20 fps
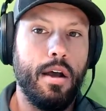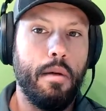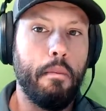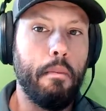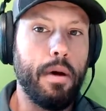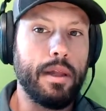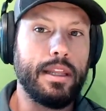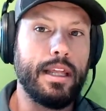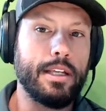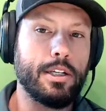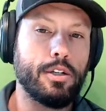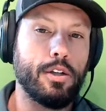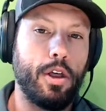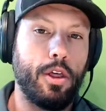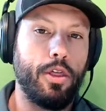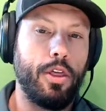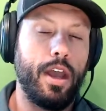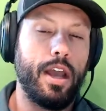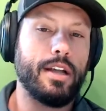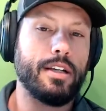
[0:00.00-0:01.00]
but these are the
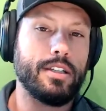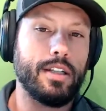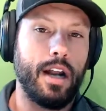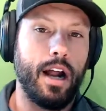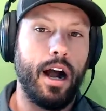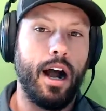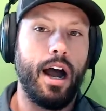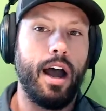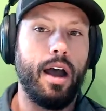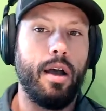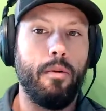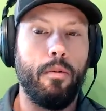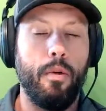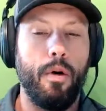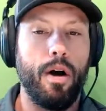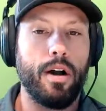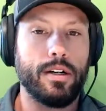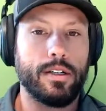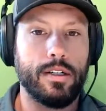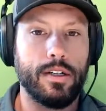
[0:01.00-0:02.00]
things that I
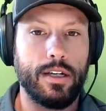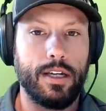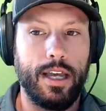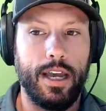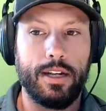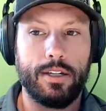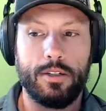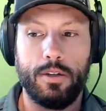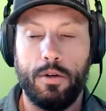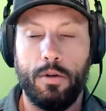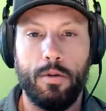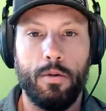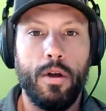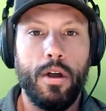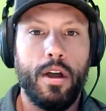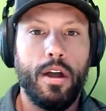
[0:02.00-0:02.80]
want to get to,